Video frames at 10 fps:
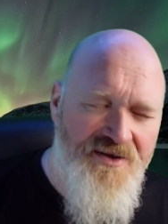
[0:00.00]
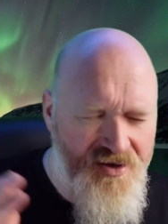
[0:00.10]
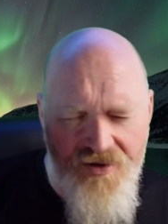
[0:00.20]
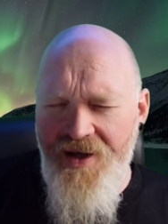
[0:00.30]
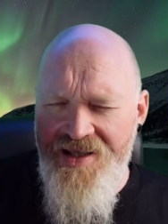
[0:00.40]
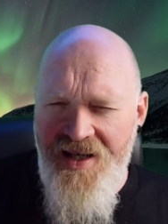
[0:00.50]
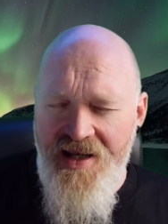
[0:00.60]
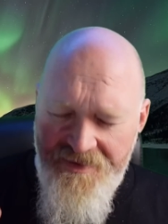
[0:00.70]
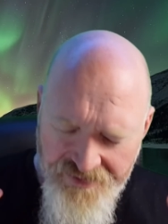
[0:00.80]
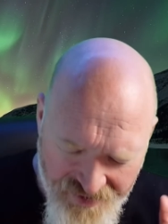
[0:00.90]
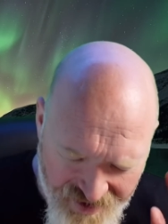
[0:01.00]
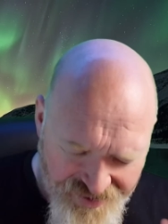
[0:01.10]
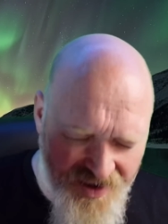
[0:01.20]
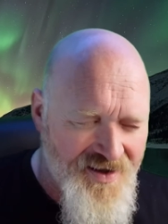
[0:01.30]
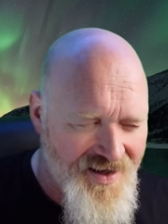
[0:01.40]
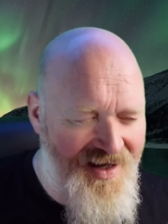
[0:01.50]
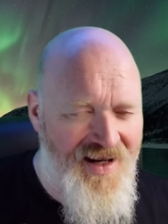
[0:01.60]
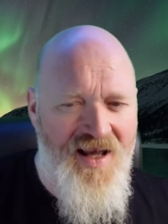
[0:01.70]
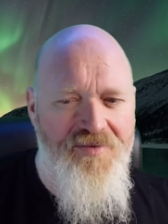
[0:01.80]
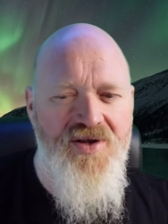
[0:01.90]
It's not always the case, but it,
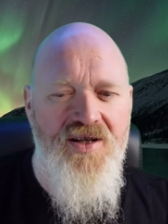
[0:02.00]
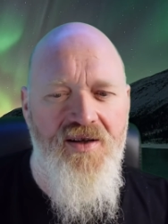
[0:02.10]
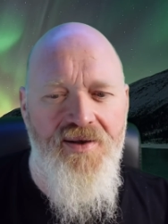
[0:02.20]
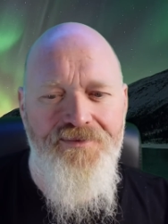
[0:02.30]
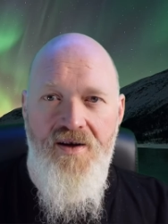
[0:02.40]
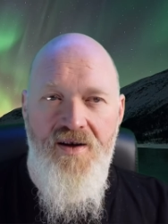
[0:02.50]
it happens a lot.